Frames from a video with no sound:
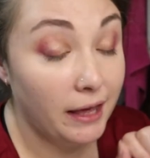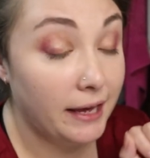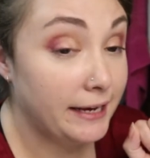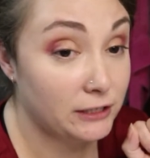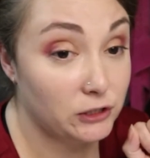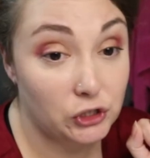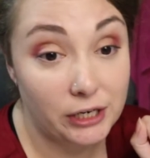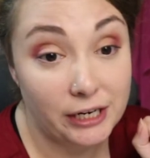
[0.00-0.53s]

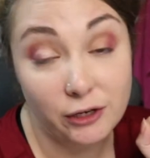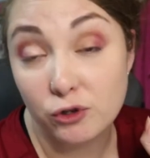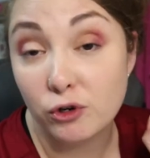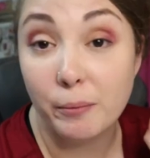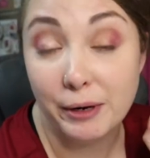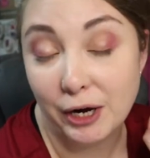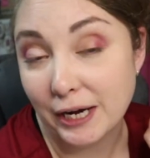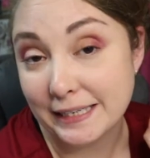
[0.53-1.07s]
yesterday you
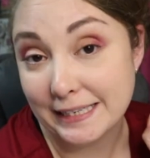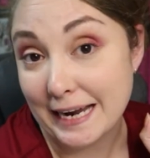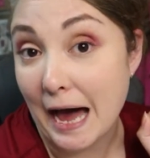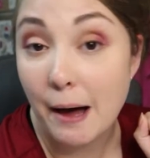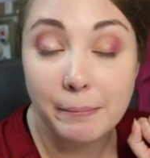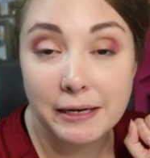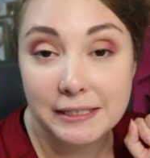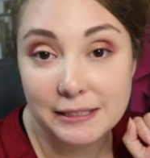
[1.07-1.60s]
told me not to
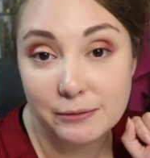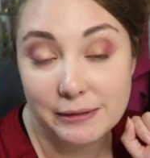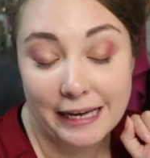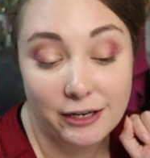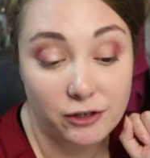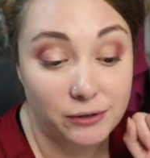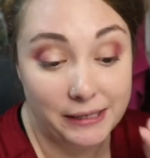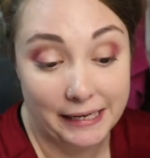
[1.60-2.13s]
nap because it was
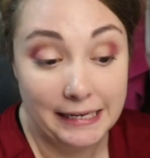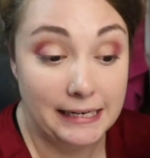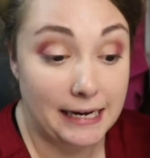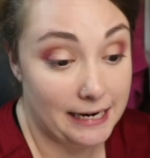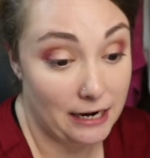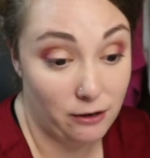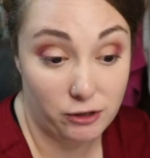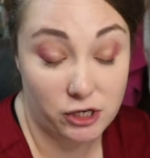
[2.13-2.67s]
getting too late,
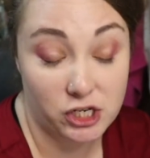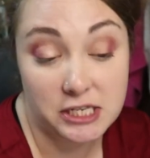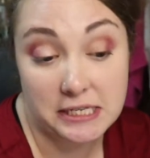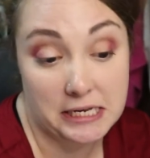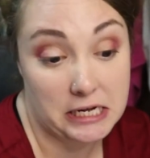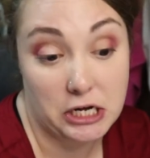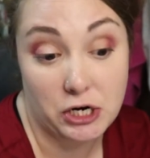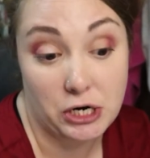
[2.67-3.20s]
and now you're just
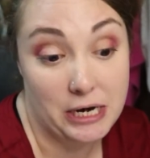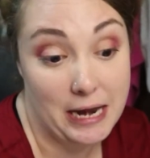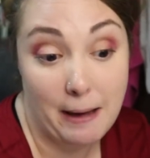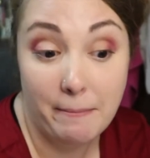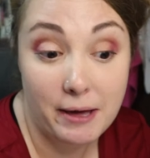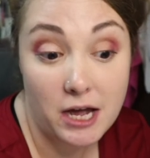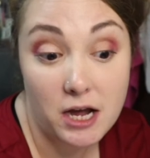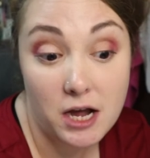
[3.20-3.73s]
sitting here
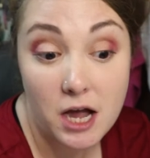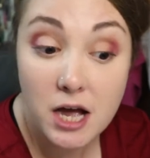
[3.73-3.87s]
napping.